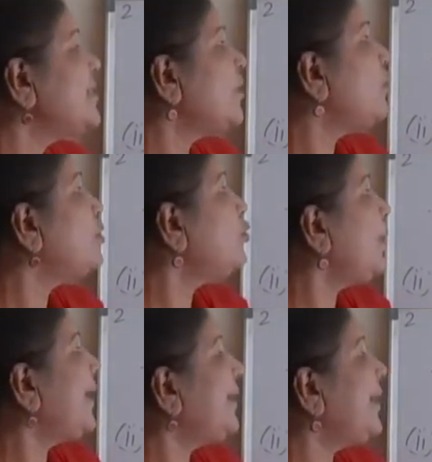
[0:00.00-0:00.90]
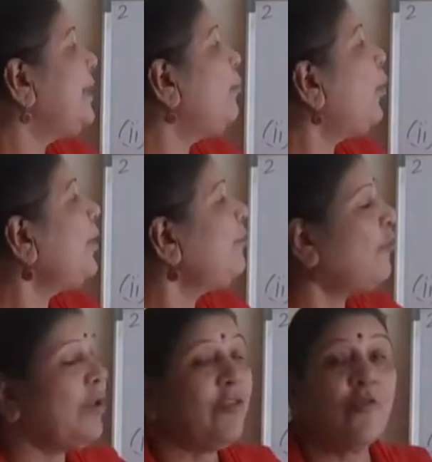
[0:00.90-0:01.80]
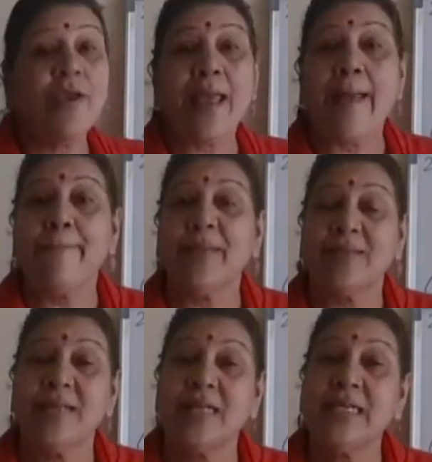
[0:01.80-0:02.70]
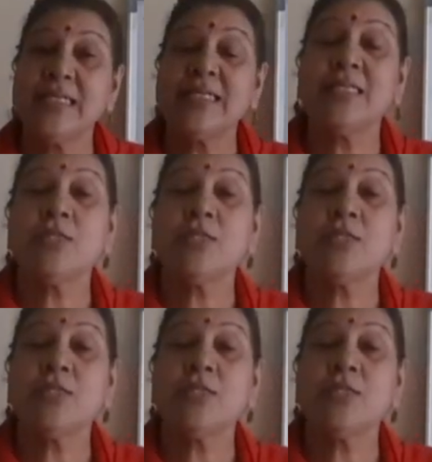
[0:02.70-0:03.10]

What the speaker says: equal to 18.33 amperes. That is the